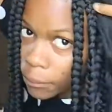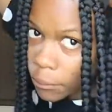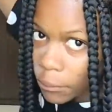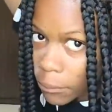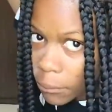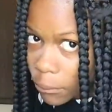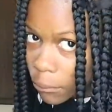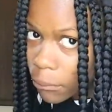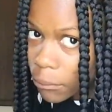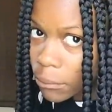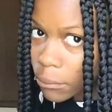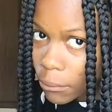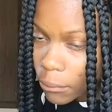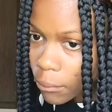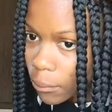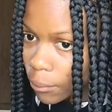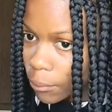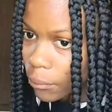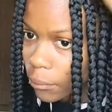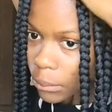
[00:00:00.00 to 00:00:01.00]
as
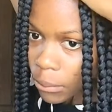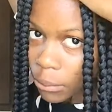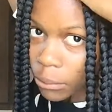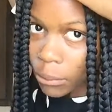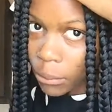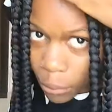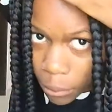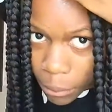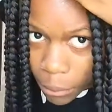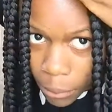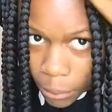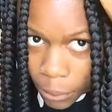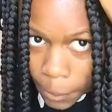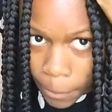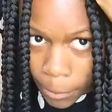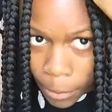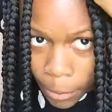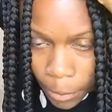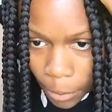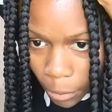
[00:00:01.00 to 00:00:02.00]
tight as I
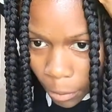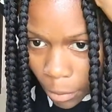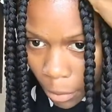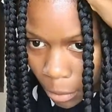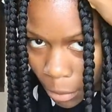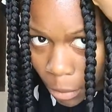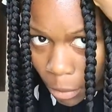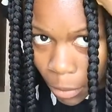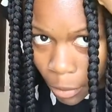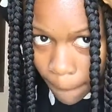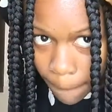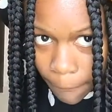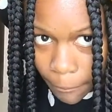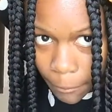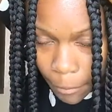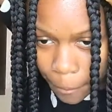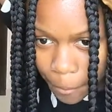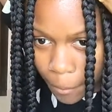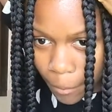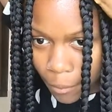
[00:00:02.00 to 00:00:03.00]
normally
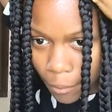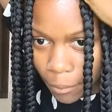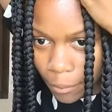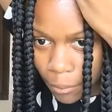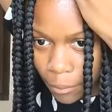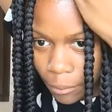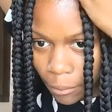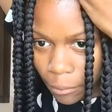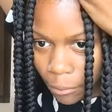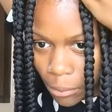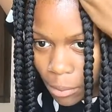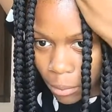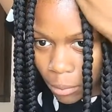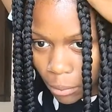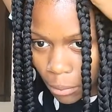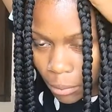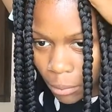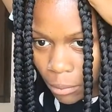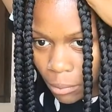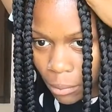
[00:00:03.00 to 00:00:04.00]
would on my
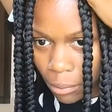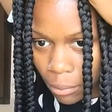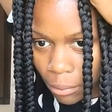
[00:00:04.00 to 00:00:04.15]
hair.